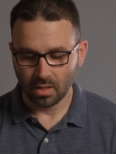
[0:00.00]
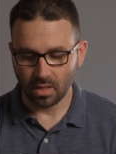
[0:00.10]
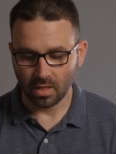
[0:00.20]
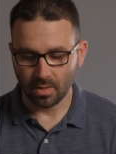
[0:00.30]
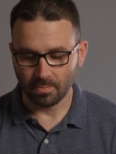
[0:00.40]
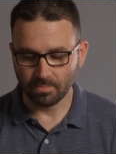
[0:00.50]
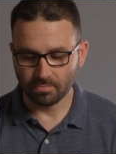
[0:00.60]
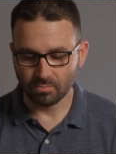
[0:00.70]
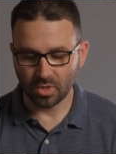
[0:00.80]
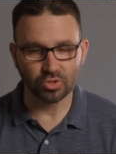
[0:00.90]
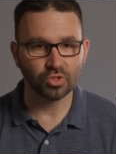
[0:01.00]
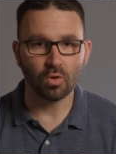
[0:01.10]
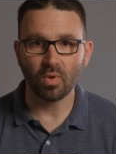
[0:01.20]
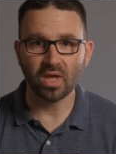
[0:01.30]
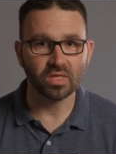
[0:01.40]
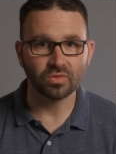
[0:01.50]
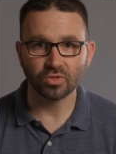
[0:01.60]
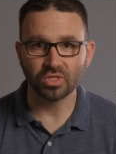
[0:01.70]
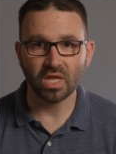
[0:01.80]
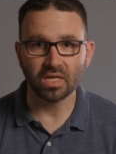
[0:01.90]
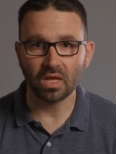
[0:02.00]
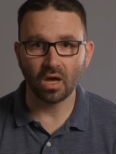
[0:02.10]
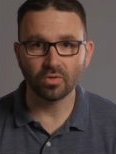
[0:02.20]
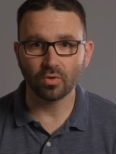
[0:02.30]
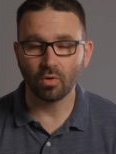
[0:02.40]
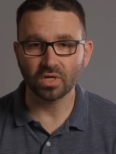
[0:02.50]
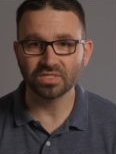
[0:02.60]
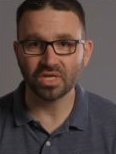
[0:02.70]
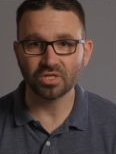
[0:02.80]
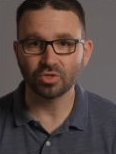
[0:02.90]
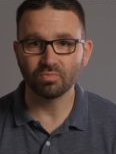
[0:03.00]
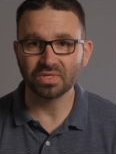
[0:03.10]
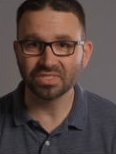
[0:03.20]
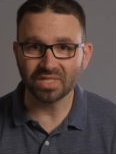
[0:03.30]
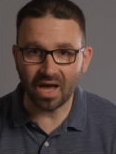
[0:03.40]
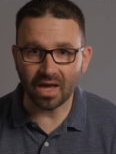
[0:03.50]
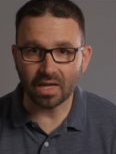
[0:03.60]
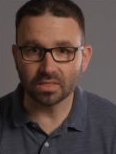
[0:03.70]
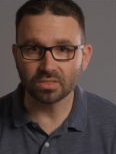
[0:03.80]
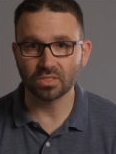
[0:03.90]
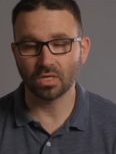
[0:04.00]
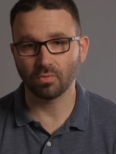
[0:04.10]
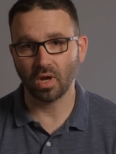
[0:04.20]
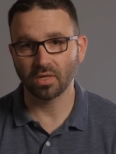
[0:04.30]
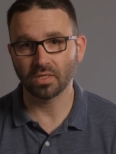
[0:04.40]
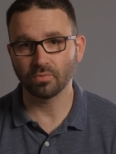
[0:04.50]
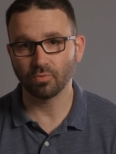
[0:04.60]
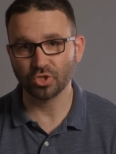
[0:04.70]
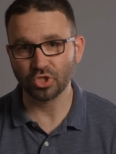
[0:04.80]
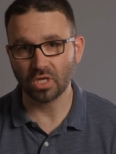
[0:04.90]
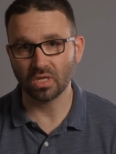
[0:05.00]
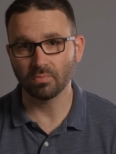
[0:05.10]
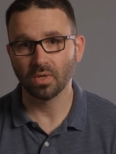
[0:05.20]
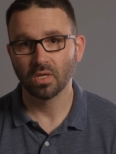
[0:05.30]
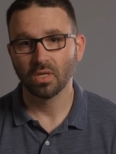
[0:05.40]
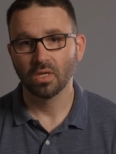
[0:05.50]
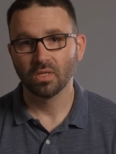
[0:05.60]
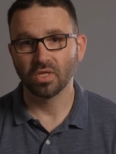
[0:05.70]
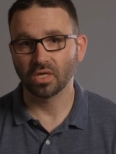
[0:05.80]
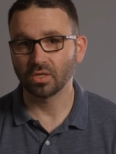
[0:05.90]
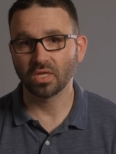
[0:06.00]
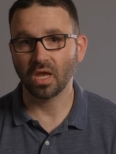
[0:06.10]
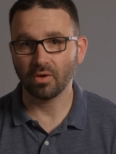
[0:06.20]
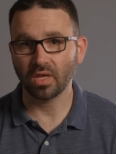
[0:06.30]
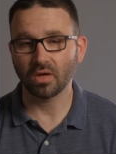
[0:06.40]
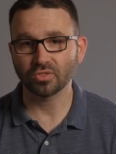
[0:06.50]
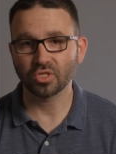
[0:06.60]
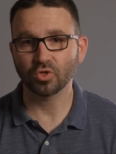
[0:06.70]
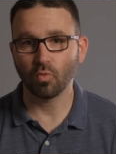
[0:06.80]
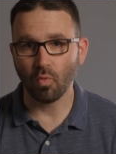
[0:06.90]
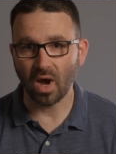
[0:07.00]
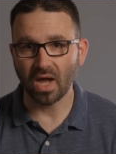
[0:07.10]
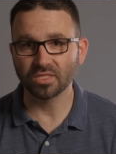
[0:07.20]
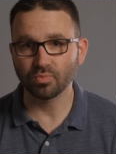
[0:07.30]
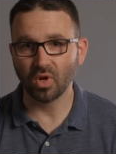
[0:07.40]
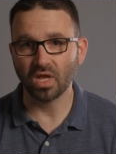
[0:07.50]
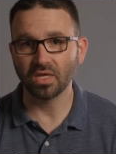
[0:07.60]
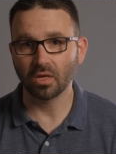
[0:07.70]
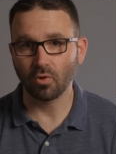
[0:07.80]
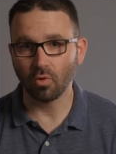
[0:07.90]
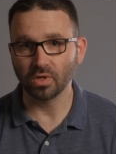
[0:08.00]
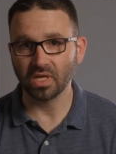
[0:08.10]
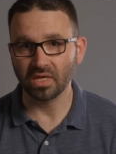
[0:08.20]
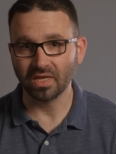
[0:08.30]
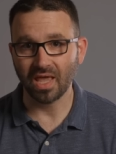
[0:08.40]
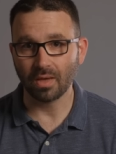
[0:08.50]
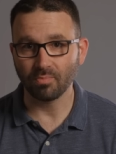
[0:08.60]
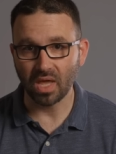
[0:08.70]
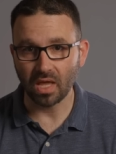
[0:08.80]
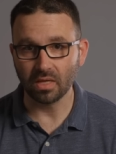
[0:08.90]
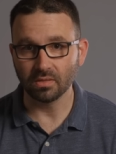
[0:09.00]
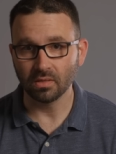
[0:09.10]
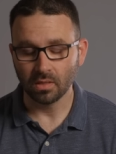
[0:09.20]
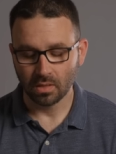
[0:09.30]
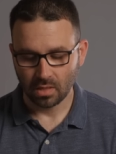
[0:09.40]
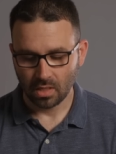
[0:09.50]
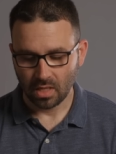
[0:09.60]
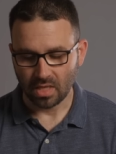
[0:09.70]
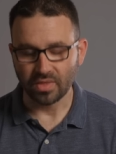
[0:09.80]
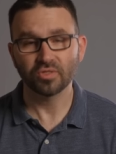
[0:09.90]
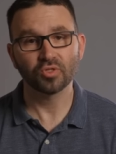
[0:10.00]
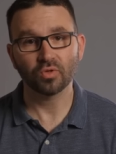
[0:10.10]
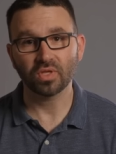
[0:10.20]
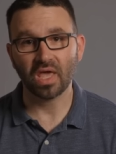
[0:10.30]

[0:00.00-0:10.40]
um, there's no way that there's any other organization besides the Iranian regime that could carry out such a widespread and coordinated campaign, and they certainly